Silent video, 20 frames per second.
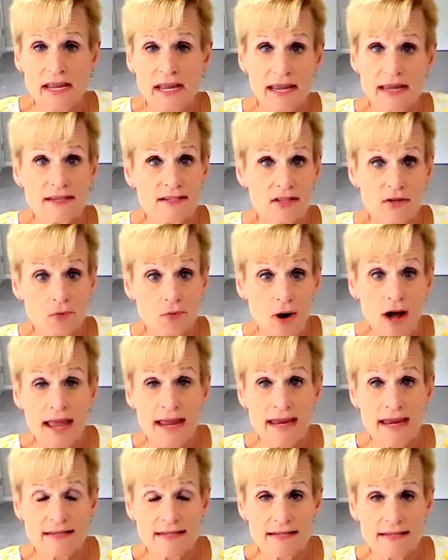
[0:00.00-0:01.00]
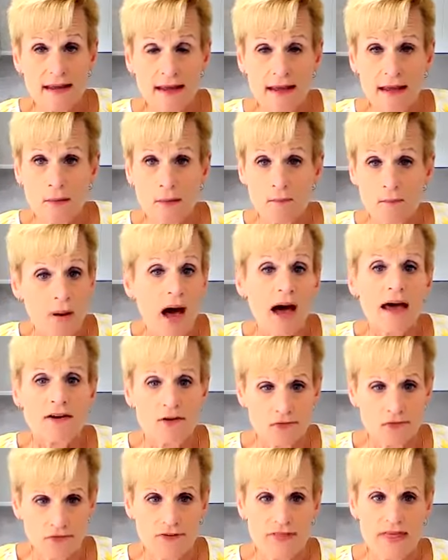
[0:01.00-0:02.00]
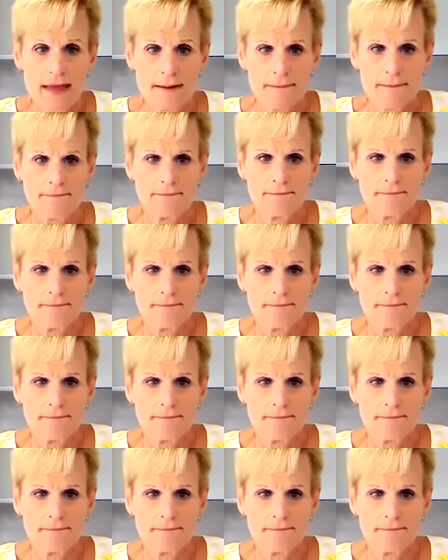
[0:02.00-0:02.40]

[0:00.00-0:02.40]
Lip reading: is the right model for them.